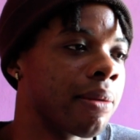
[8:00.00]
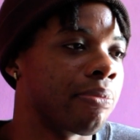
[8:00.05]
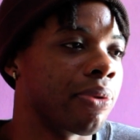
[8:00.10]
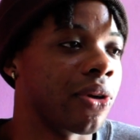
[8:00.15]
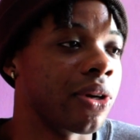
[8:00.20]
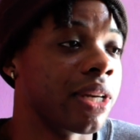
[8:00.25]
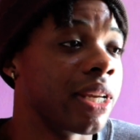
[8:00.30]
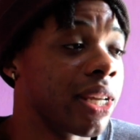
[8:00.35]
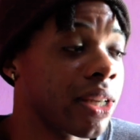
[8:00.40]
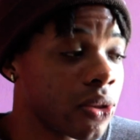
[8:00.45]

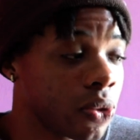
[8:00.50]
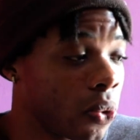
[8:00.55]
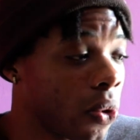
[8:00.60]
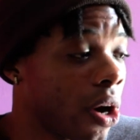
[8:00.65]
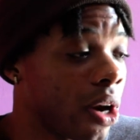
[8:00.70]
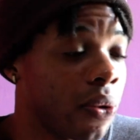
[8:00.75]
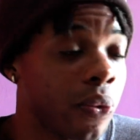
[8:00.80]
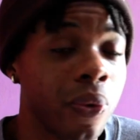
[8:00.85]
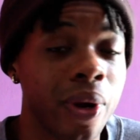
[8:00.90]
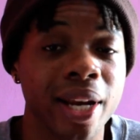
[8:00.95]
But this
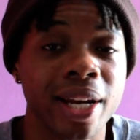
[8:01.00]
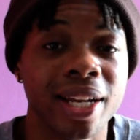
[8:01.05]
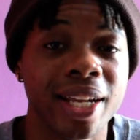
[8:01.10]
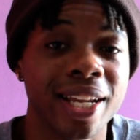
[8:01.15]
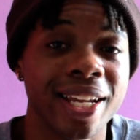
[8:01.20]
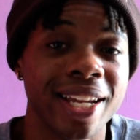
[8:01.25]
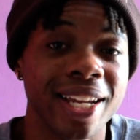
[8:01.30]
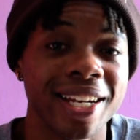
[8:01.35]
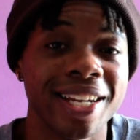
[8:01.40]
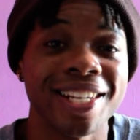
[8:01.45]
one
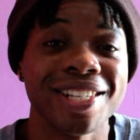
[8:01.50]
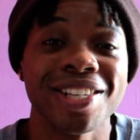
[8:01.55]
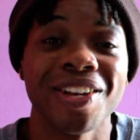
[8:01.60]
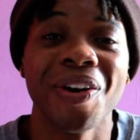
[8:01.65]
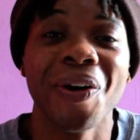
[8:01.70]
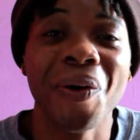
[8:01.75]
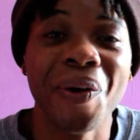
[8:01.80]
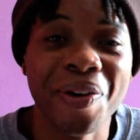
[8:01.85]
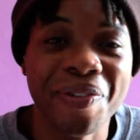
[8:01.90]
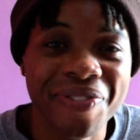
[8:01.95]
went in.
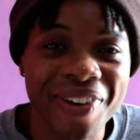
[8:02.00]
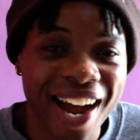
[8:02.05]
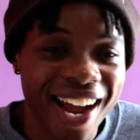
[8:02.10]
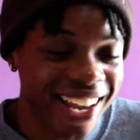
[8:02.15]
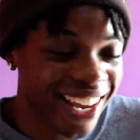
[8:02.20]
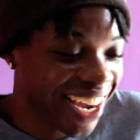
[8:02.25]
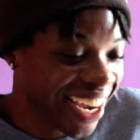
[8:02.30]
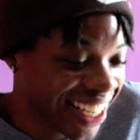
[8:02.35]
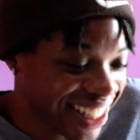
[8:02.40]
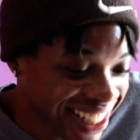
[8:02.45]
This a whole
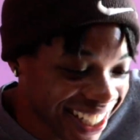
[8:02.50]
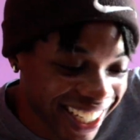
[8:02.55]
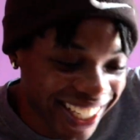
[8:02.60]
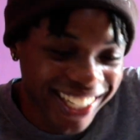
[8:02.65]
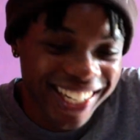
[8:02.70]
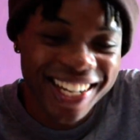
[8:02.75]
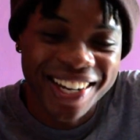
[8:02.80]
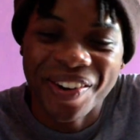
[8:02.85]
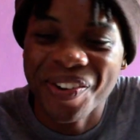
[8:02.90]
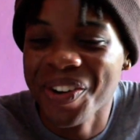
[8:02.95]
vibe. Y'all
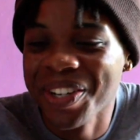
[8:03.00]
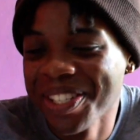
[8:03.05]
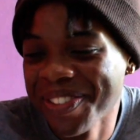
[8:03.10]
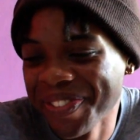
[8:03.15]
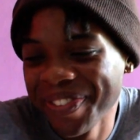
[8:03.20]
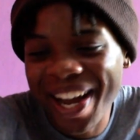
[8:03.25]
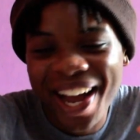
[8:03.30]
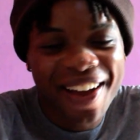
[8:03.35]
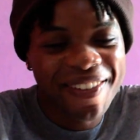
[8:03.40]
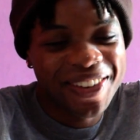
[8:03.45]
see, nigga
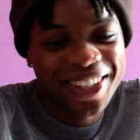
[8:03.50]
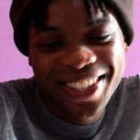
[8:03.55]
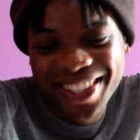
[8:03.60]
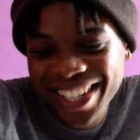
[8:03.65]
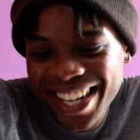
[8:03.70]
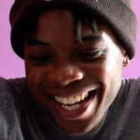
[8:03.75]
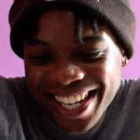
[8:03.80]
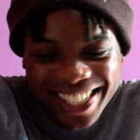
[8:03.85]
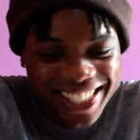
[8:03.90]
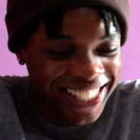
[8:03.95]
was
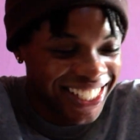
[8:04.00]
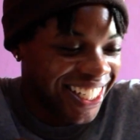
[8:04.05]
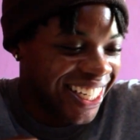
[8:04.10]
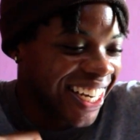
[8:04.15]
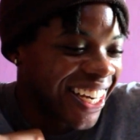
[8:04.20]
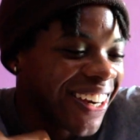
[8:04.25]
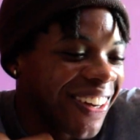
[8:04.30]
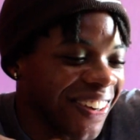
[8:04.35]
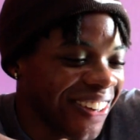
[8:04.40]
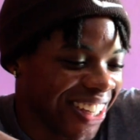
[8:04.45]
vibing to that
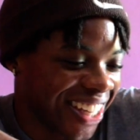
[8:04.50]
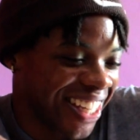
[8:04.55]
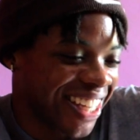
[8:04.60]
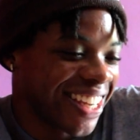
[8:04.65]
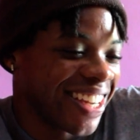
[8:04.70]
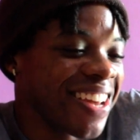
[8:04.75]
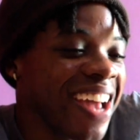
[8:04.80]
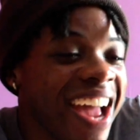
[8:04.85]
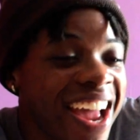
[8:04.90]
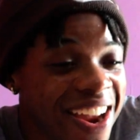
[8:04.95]
shit, low
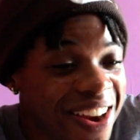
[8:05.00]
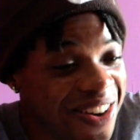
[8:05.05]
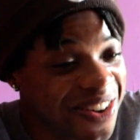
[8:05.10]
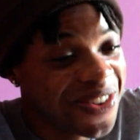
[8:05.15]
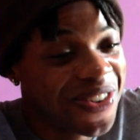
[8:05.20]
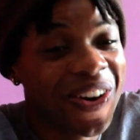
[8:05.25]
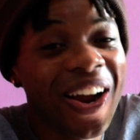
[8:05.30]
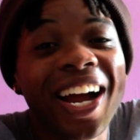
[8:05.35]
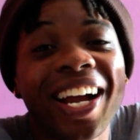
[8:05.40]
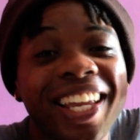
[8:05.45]
key. Hey,
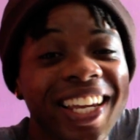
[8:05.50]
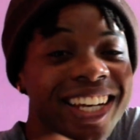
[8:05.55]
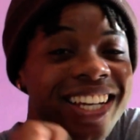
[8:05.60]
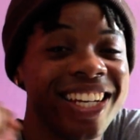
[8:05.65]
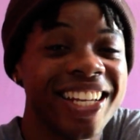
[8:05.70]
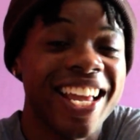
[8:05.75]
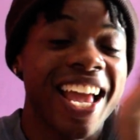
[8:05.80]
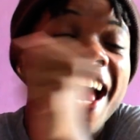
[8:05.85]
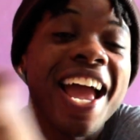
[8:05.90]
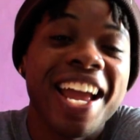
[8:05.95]
Rocky
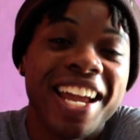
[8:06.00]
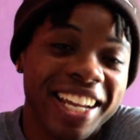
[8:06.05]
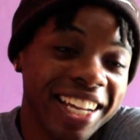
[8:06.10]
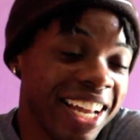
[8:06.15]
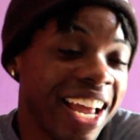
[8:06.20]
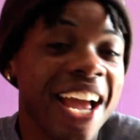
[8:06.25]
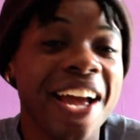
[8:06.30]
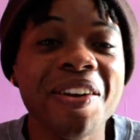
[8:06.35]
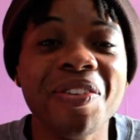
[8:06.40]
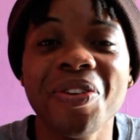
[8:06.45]
did it.
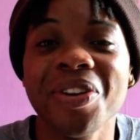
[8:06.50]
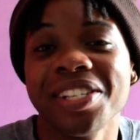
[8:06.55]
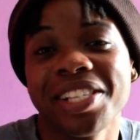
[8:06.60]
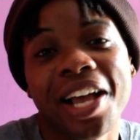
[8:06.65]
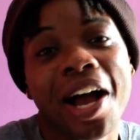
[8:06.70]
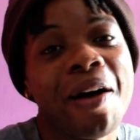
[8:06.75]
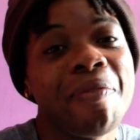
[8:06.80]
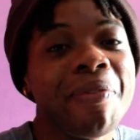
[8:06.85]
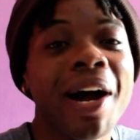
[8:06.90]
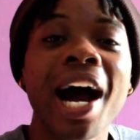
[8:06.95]
Hey,
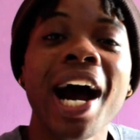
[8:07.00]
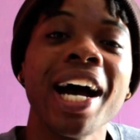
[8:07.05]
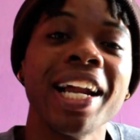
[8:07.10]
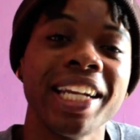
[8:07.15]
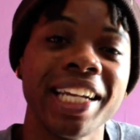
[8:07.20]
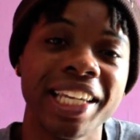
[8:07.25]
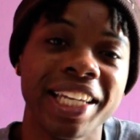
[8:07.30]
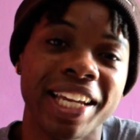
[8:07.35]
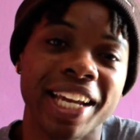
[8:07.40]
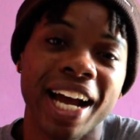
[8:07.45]
anyways, I'm
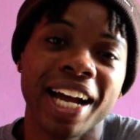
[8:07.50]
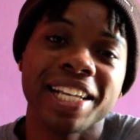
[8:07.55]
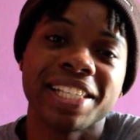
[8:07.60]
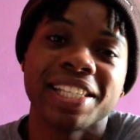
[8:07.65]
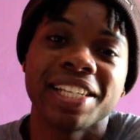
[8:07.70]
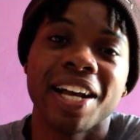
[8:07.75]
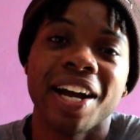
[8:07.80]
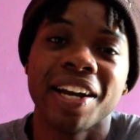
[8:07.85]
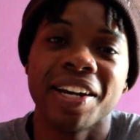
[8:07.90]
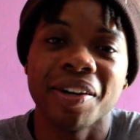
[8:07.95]
out of here.
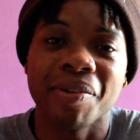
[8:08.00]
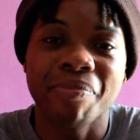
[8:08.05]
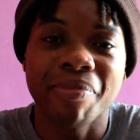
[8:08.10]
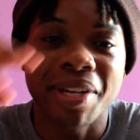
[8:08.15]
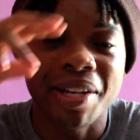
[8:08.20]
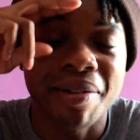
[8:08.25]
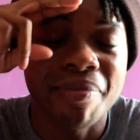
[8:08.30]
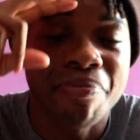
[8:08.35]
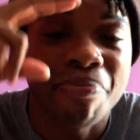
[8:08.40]
I see y'all in a bit.